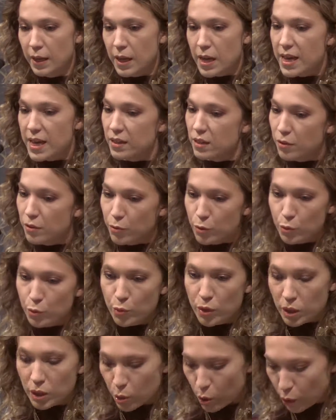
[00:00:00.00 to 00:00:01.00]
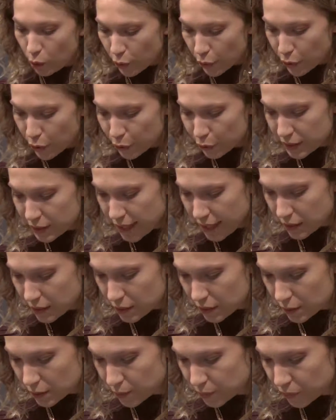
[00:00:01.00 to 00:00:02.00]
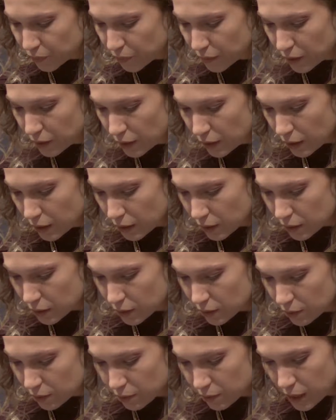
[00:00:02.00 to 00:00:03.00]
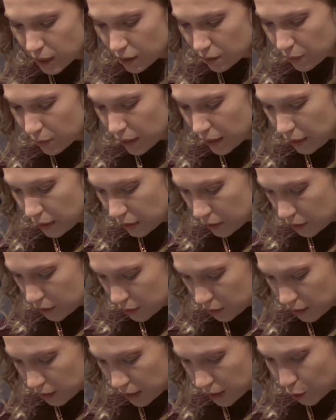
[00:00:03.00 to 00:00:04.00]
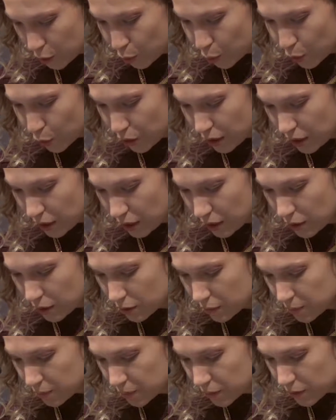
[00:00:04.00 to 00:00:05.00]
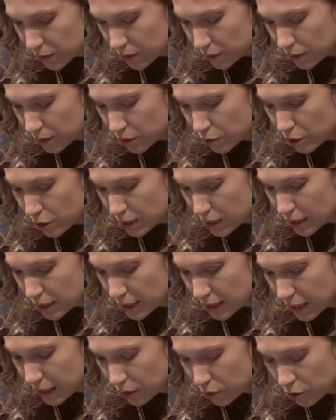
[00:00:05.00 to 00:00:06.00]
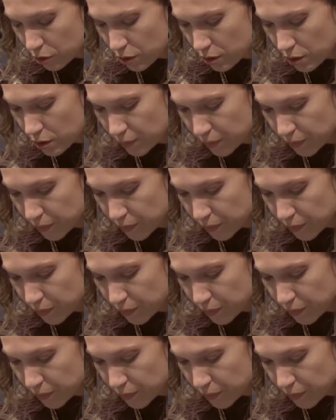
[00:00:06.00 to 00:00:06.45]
And if you will go through that, no, my link doesn't work here. Just a second.